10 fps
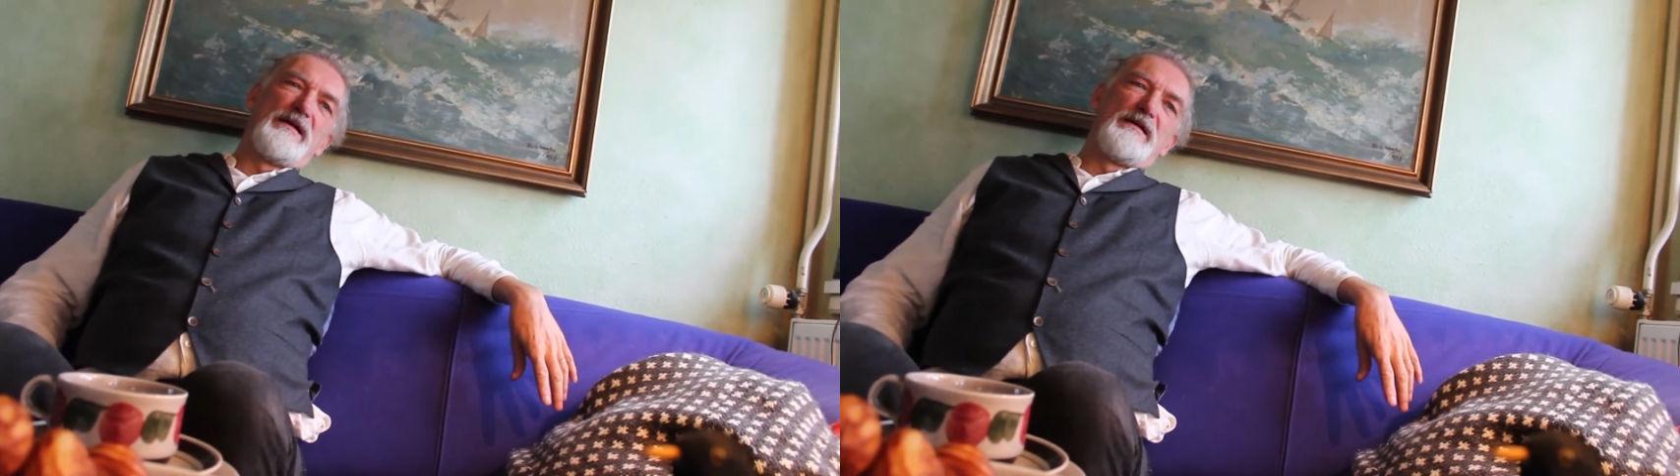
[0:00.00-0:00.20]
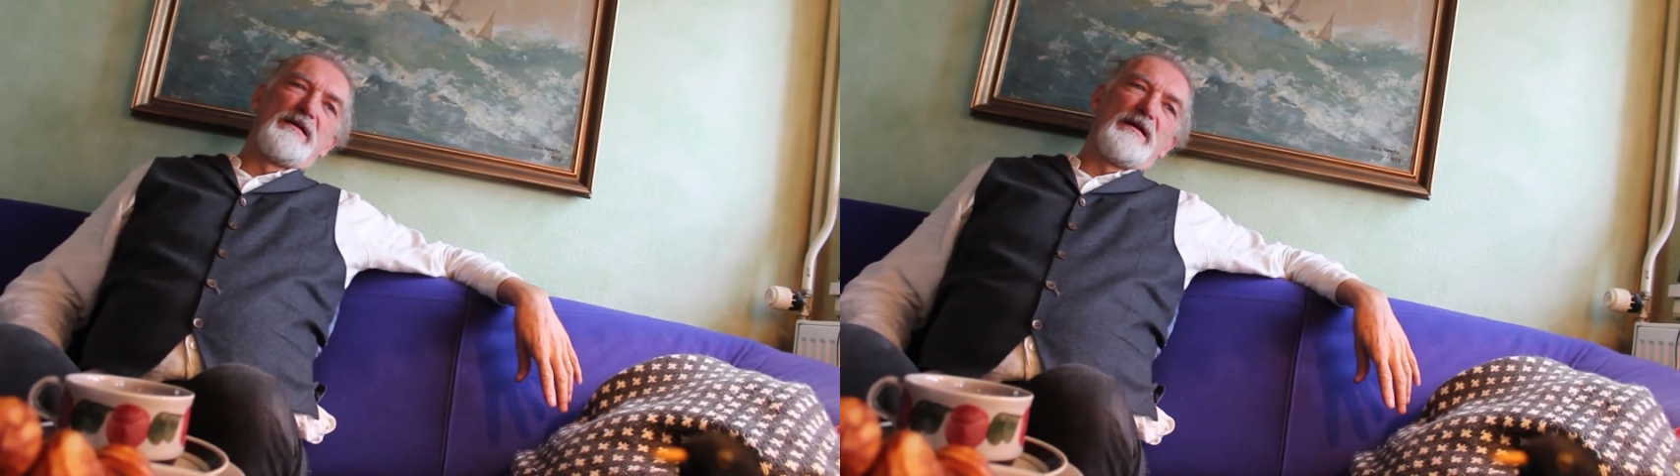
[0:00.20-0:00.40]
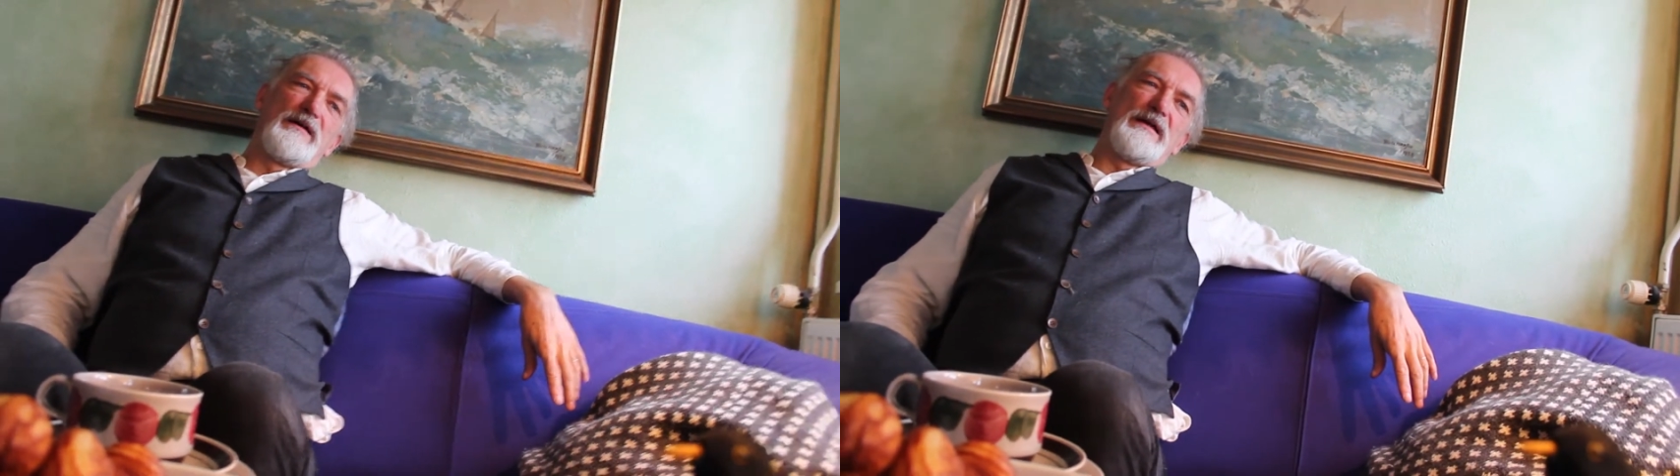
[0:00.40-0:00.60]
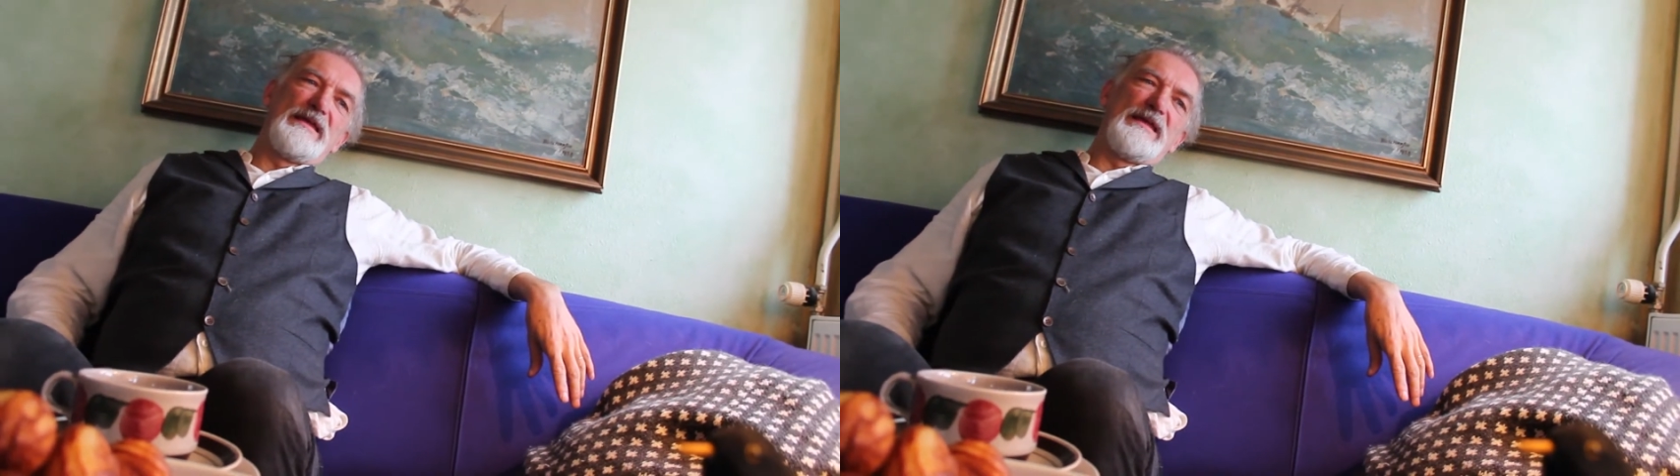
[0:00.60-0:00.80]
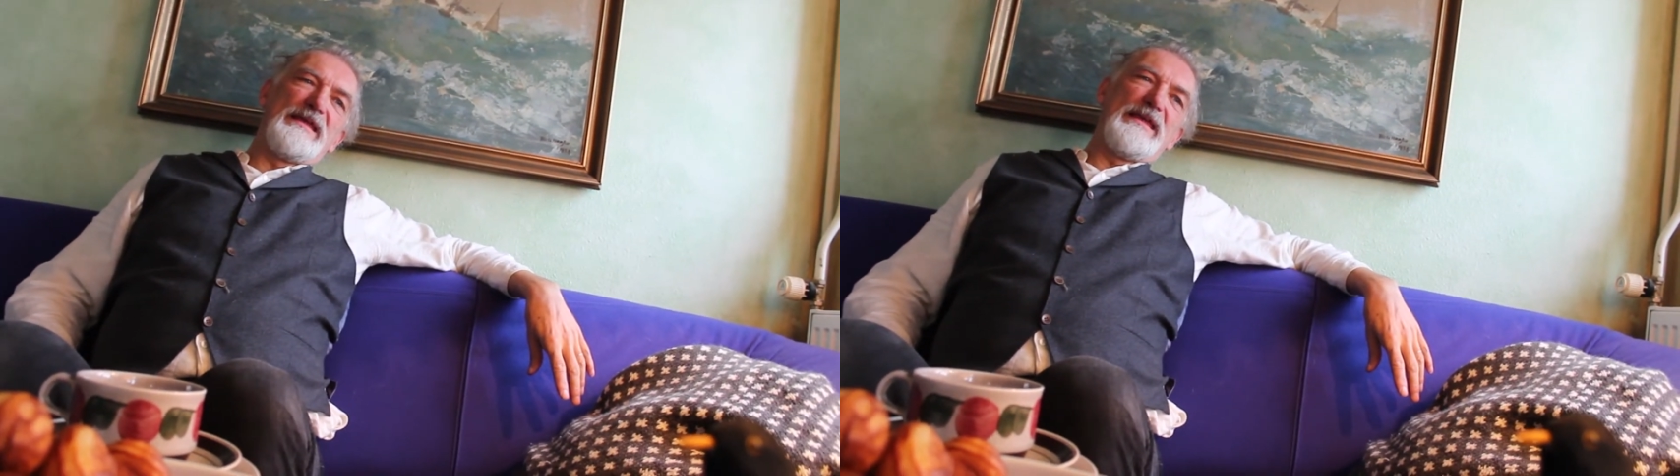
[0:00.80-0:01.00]
that you're a
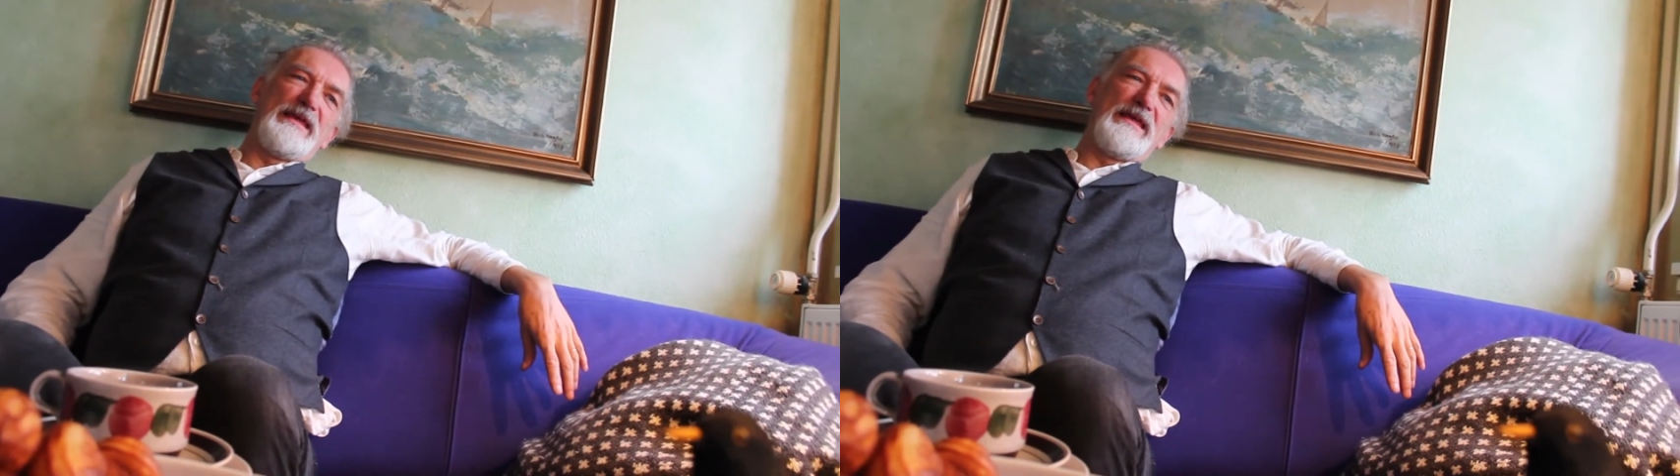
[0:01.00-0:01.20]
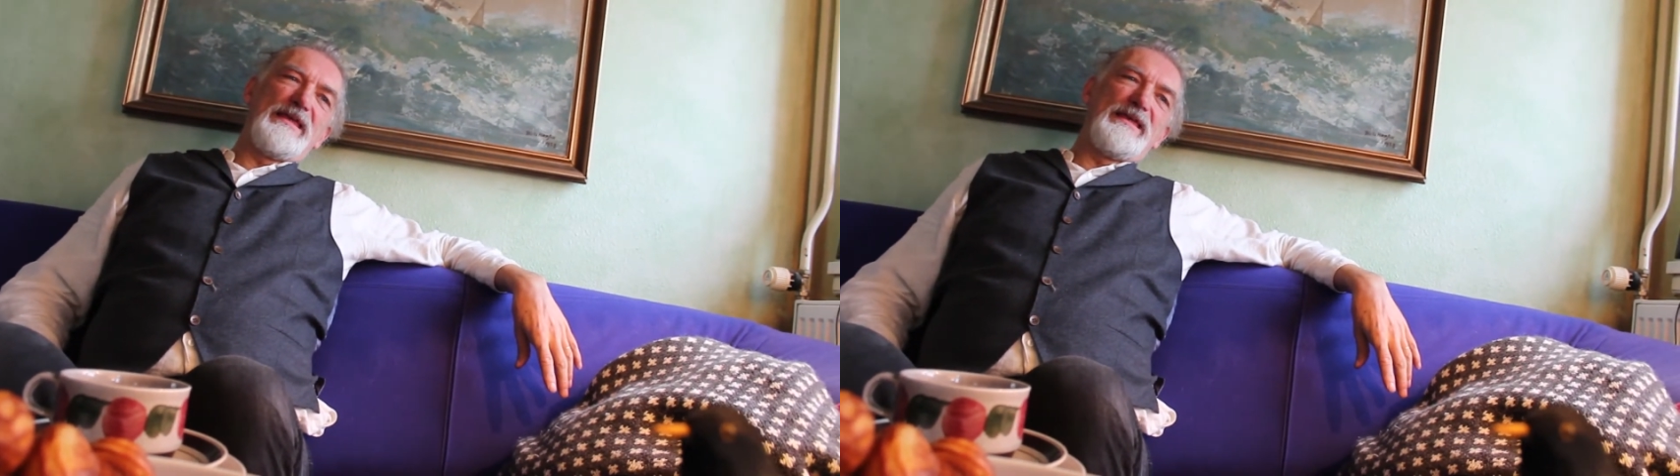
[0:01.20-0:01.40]
fan of?